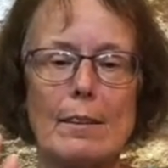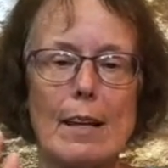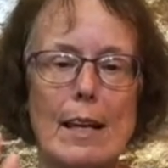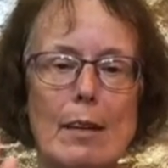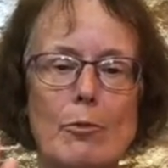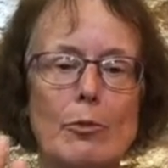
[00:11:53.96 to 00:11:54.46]

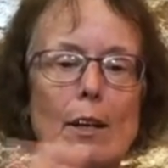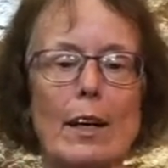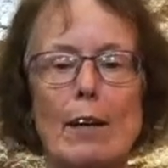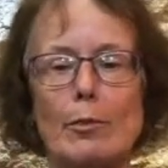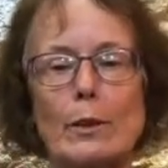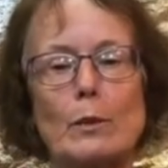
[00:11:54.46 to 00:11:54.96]
If they
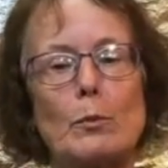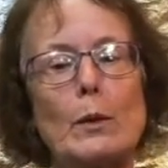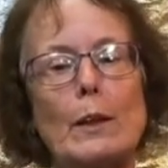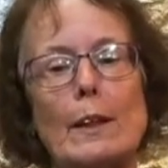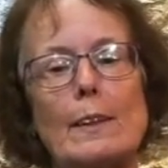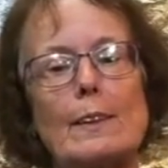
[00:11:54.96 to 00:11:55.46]
have
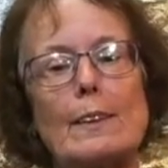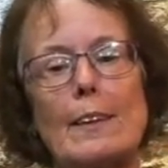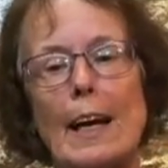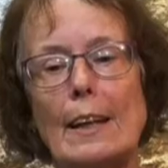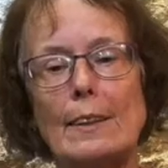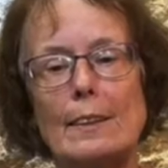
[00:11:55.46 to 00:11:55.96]
experienced
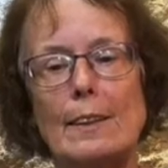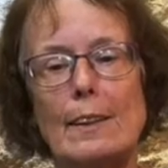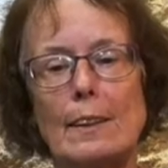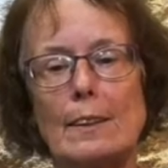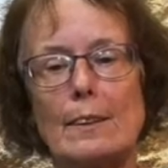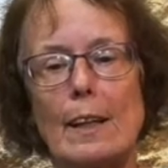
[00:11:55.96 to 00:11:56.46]

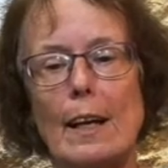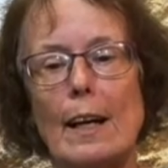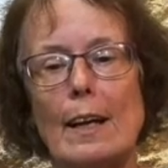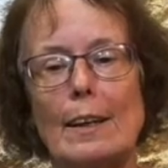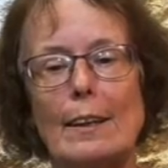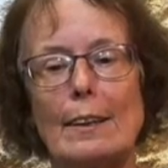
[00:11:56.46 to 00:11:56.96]
ACEs,
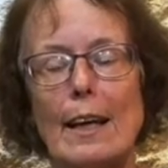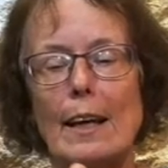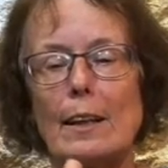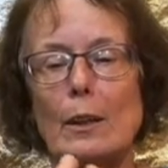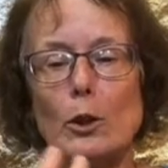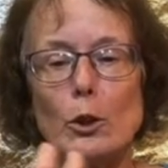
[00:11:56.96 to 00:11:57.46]

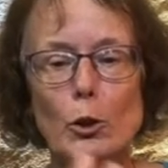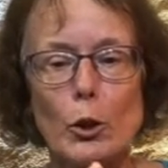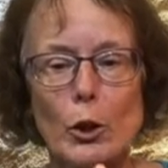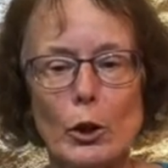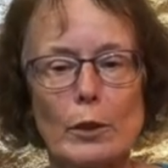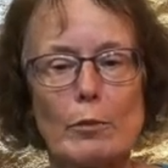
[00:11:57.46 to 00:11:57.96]
their
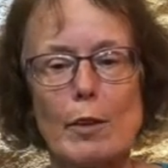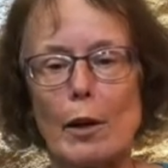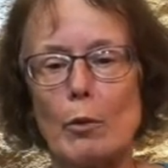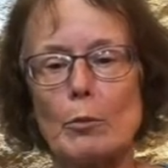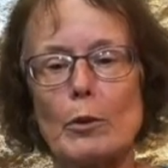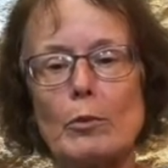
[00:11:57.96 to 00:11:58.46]

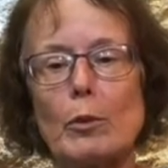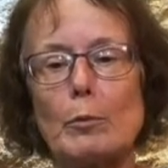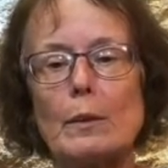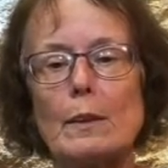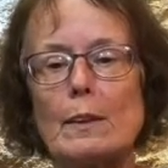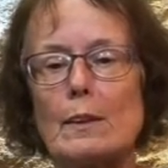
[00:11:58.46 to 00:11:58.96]
neurodevelopment will
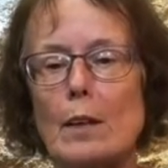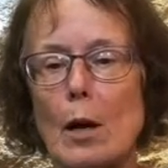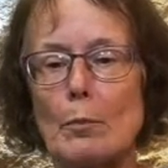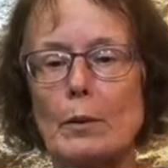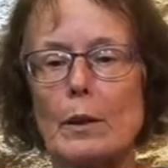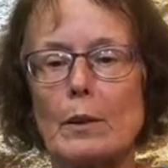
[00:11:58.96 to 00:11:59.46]
be
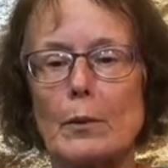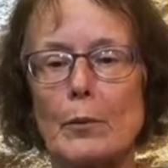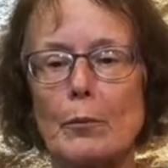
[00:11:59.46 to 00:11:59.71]
disrupted.